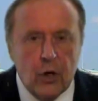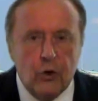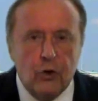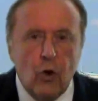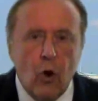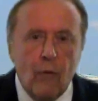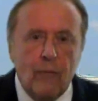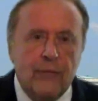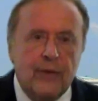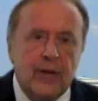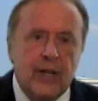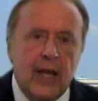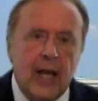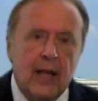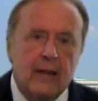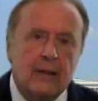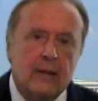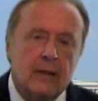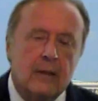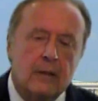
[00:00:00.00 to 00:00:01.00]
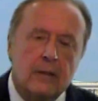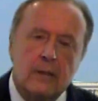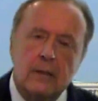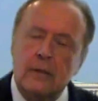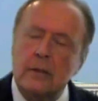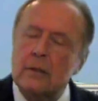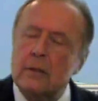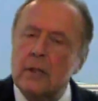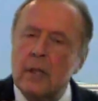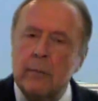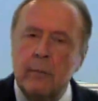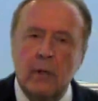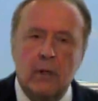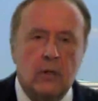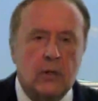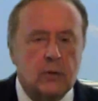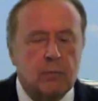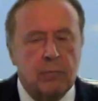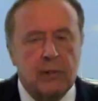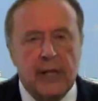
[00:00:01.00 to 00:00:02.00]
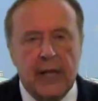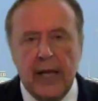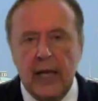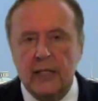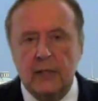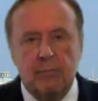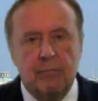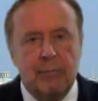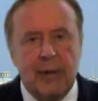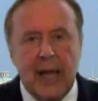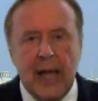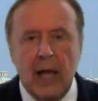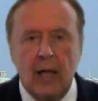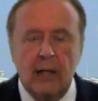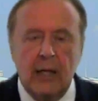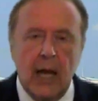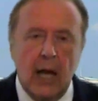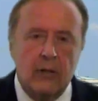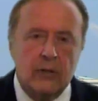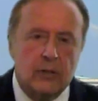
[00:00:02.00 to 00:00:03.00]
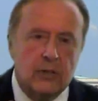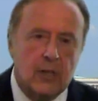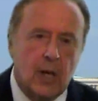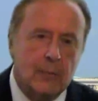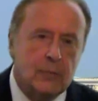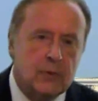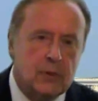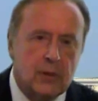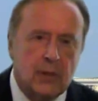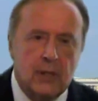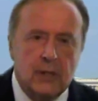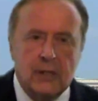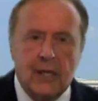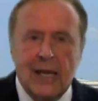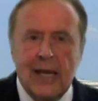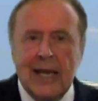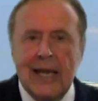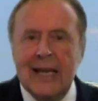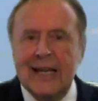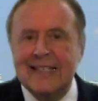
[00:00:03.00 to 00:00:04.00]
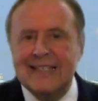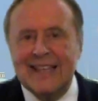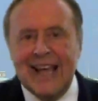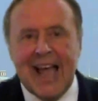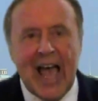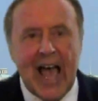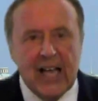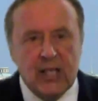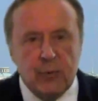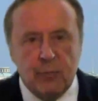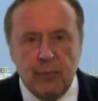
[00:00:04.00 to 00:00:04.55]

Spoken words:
Don't forget the stimulus plans, bailouts, subsidies, tax